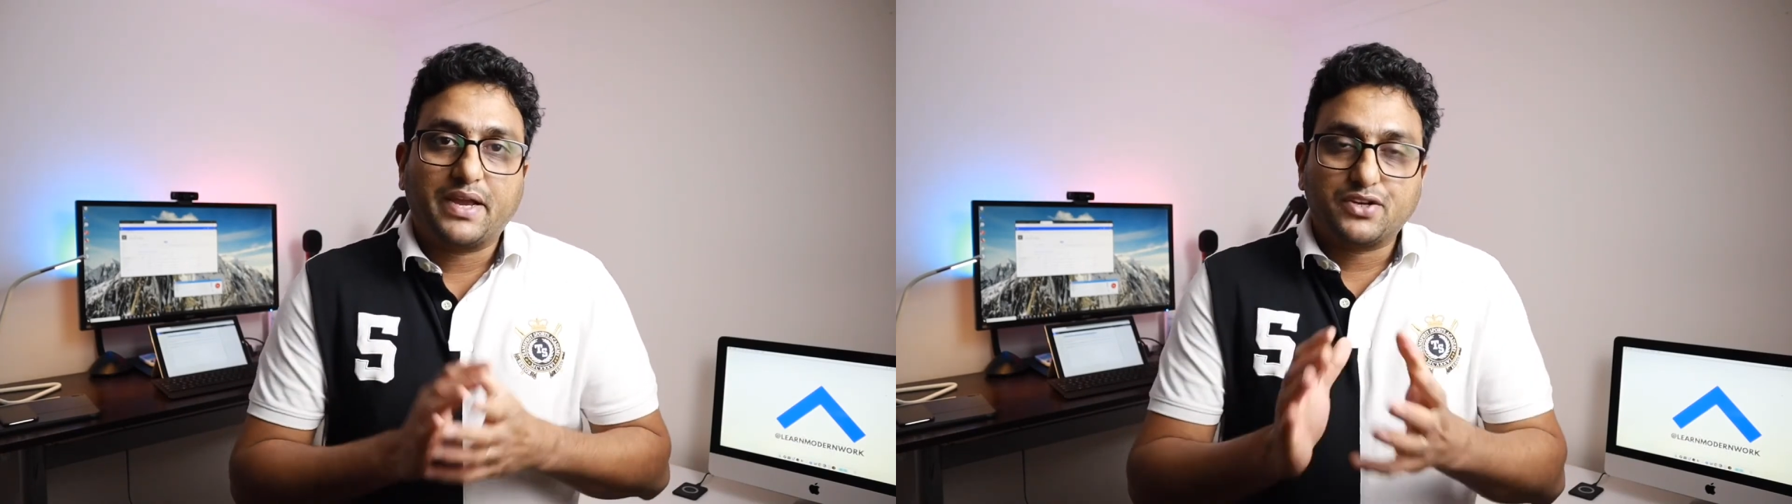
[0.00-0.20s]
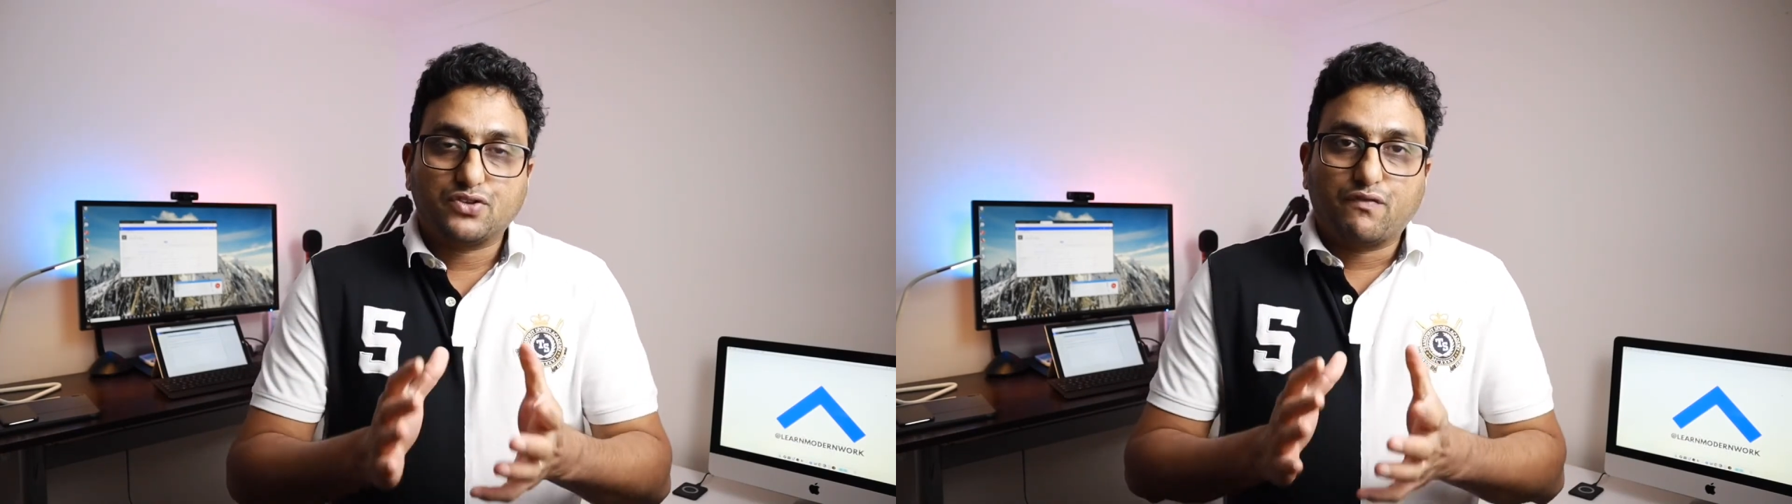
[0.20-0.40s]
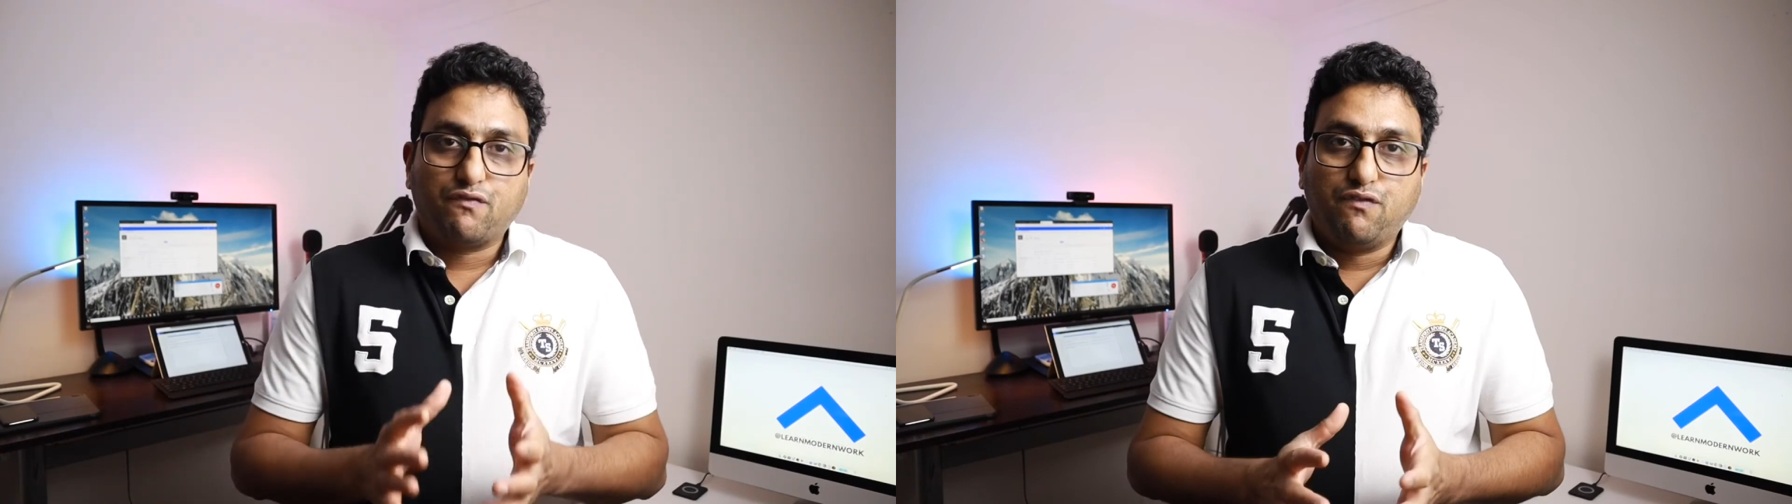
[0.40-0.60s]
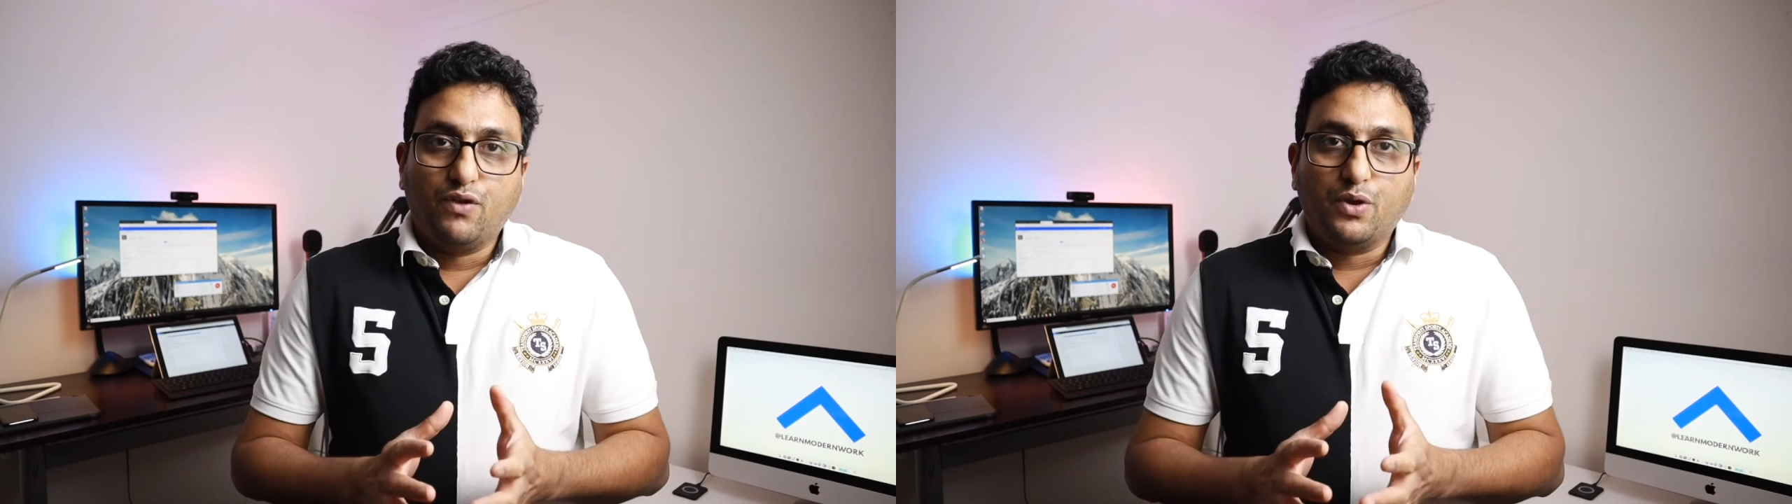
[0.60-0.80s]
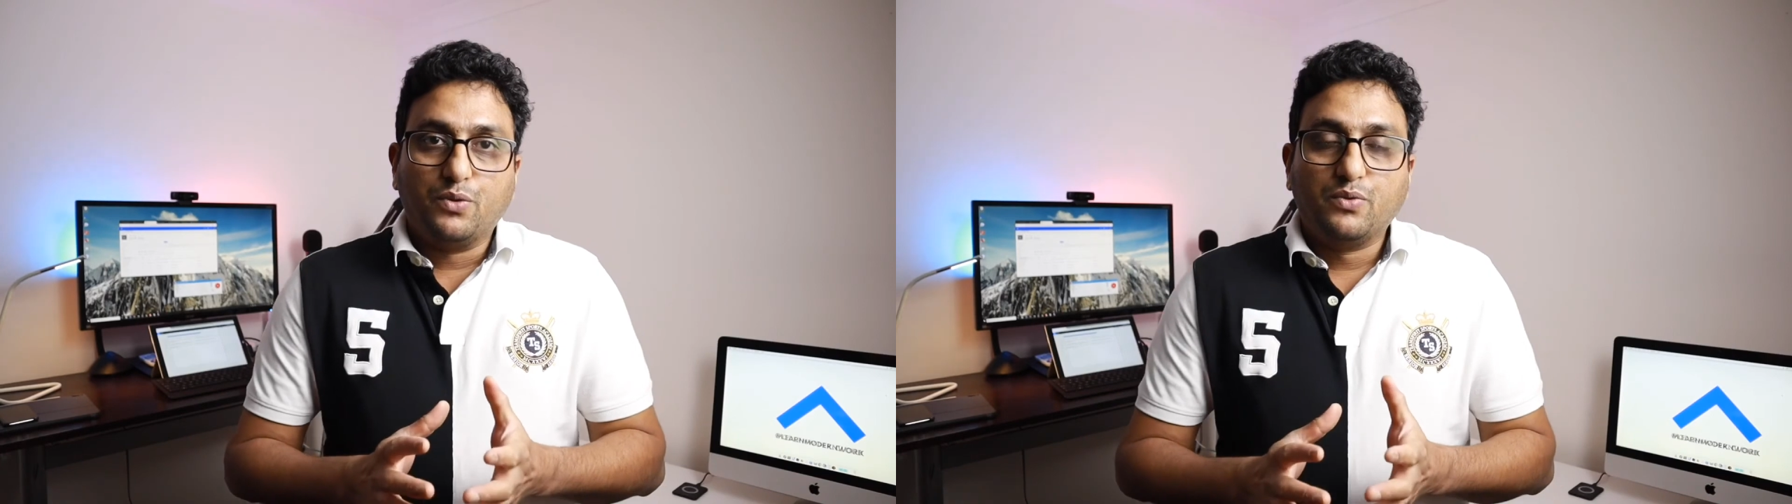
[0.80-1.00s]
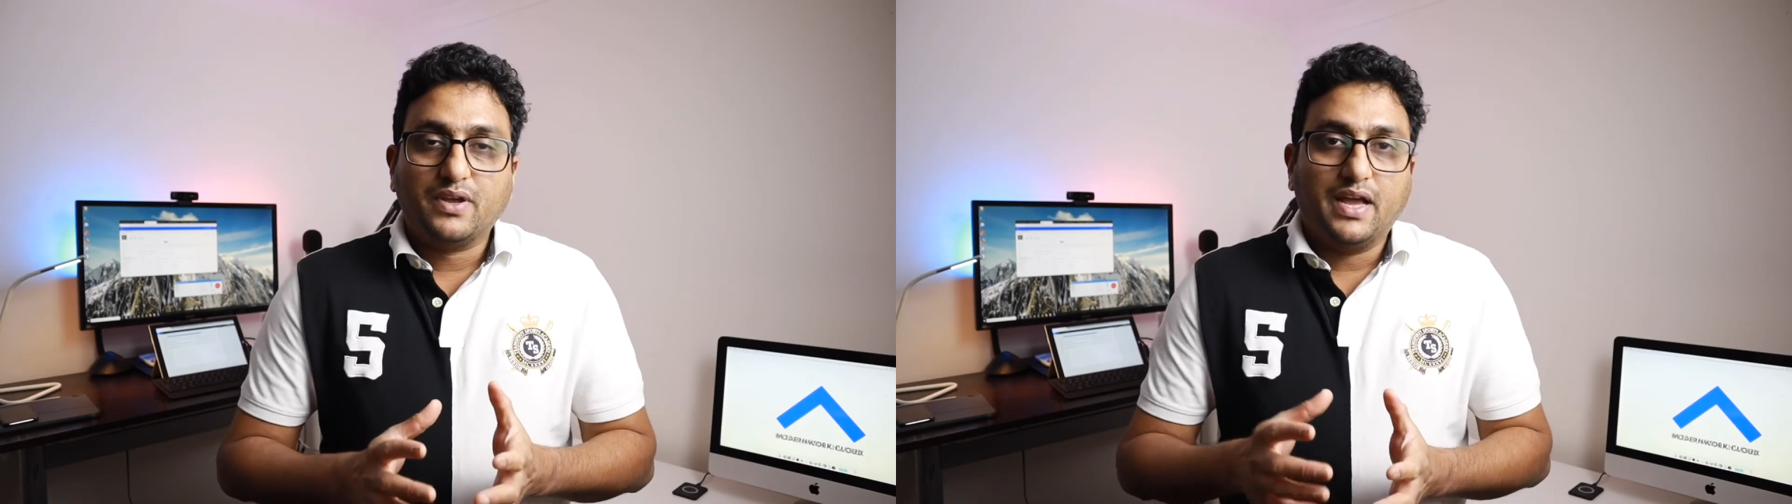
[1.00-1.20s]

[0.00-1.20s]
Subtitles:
Microsoft Flow